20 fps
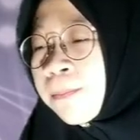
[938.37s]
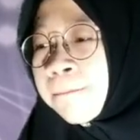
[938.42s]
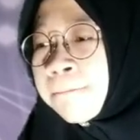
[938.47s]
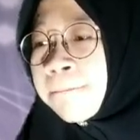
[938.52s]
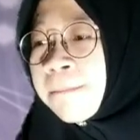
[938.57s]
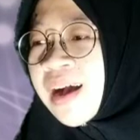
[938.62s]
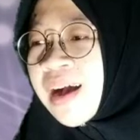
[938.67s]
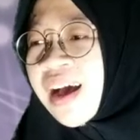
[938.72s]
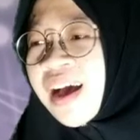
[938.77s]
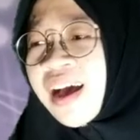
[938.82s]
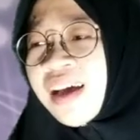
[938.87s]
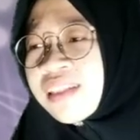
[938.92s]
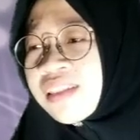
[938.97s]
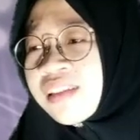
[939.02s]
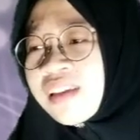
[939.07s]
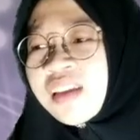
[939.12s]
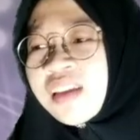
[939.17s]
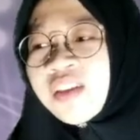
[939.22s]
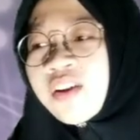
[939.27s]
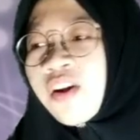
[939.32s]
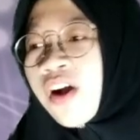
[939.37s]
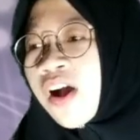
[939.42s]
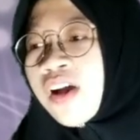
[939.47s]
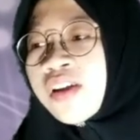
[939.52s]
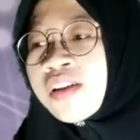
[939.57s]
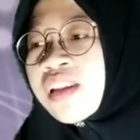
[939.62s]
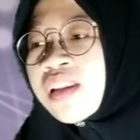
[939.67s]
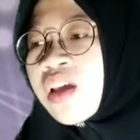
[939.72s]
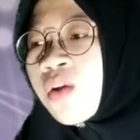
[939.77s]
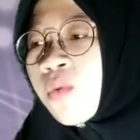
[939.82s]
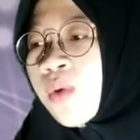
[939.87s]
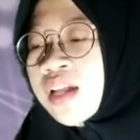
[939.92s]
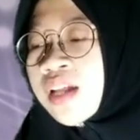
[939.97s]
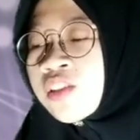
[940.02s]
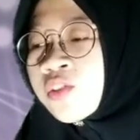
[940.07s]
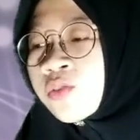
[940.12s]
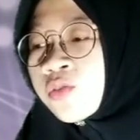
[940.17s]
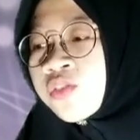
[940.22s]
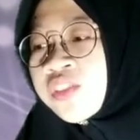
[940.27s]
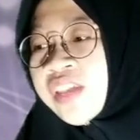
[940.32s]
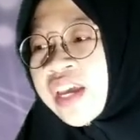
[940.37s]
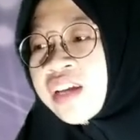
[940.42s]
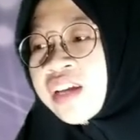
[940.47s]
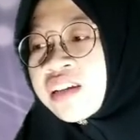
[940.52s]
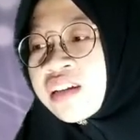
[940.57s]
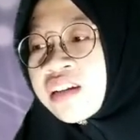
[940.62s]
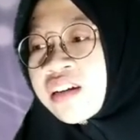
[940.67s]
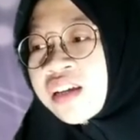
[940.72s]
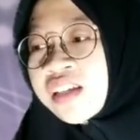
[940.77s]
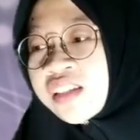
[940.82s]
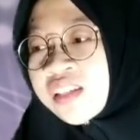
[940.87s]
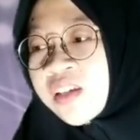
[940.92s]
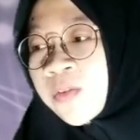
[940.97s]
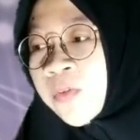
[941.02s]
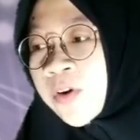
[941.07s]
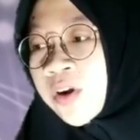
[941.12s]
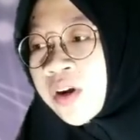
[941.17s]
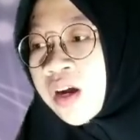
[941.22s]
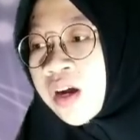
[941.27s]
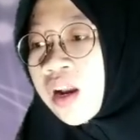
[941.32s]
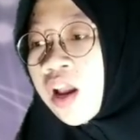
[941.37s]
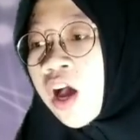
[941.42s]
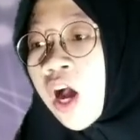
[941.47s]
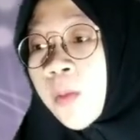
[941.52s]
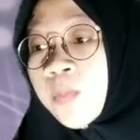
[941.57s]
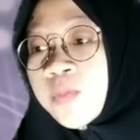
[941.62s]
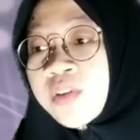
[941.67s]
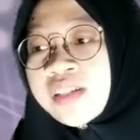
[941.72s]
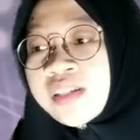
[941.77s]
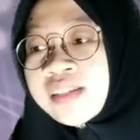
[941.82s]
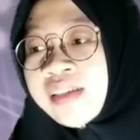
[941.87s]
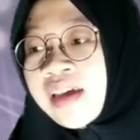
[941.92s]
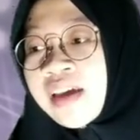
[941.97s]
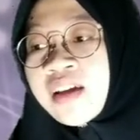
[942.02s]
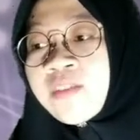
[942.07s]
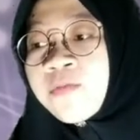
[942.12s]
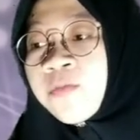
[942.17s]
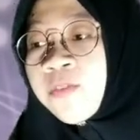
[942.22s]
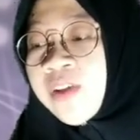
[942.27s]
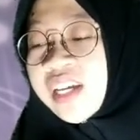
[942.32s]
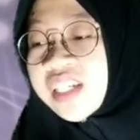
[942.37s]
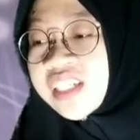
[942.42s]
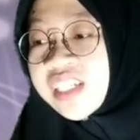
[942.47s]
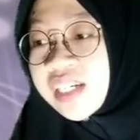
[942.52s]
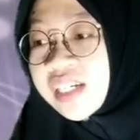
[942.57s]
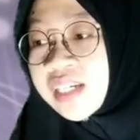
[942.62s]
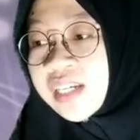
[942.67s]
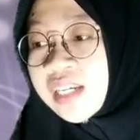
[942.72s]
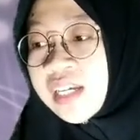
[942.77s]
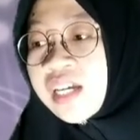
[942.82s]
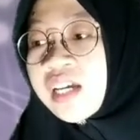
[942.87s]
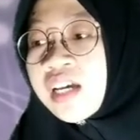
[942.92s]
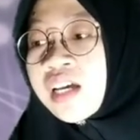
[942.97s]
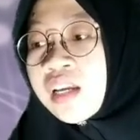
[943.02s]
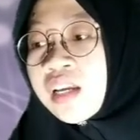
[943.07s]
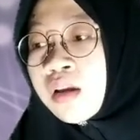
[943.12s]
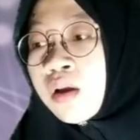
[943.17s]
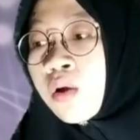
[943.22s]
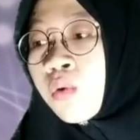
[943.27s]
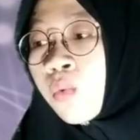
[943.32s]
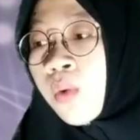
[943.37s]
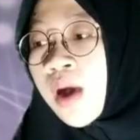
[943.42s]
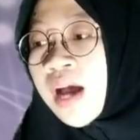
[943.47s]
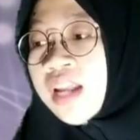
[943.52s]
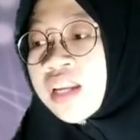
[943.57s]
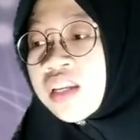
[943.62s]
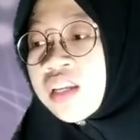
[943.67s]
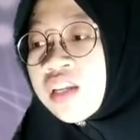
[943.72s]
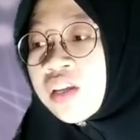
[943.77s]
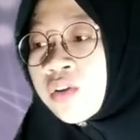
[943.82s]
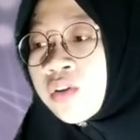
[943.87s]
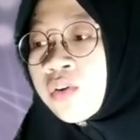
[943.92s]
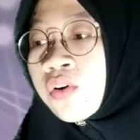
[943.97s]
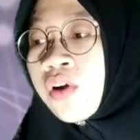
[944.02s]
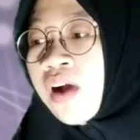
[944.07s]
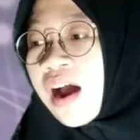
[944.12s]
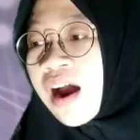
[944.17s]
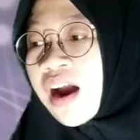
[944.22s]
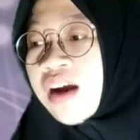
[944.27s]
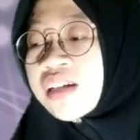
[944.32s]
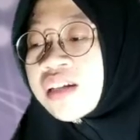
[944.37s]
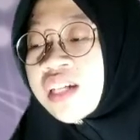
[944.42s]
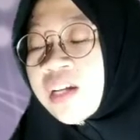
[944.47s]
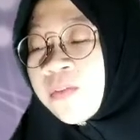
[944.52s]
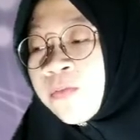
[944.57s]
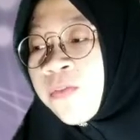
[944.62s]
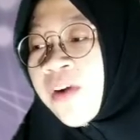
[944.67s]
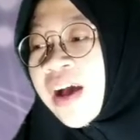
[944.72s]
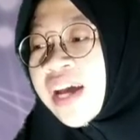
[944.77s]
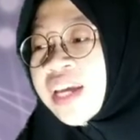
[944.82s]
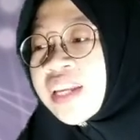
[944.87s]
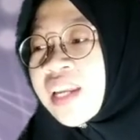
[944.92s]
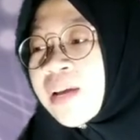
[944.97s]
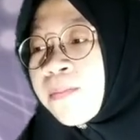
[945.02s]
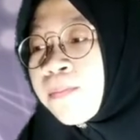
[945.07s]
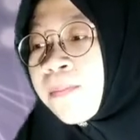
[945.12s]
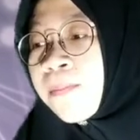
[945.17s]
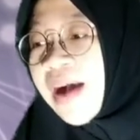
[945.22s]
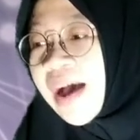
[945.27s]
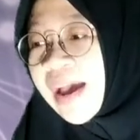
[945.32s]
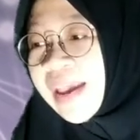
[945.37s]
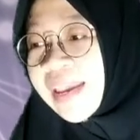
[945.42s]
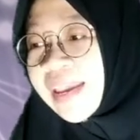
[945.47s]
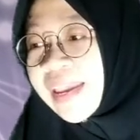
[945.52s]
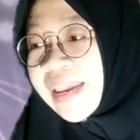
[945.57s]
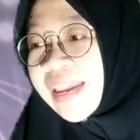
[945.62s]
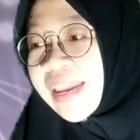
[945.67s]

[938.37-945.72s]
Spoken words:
But you only want to take the reciprocal of the second fraction, the one you are dividing by.